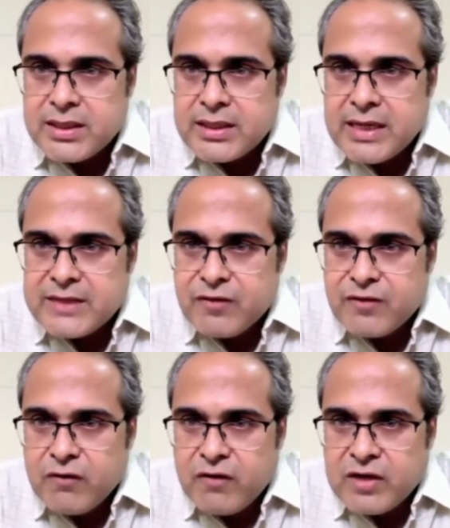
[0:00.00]
as one
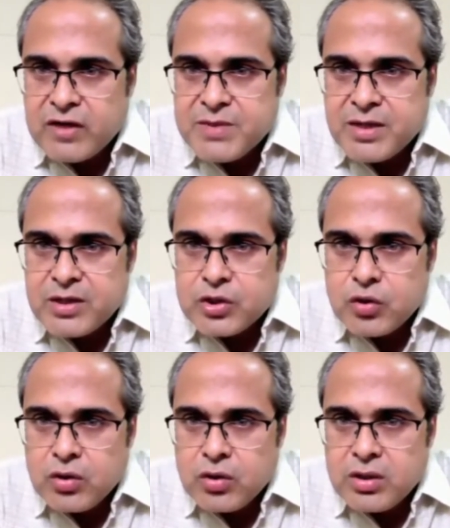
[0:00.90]
of our speakers
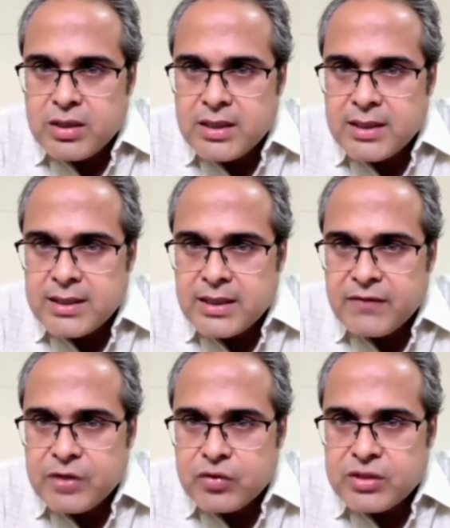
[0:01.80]
told, that we
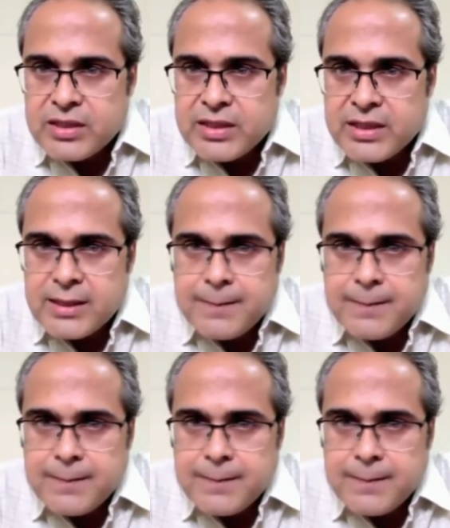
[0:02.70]
use it in the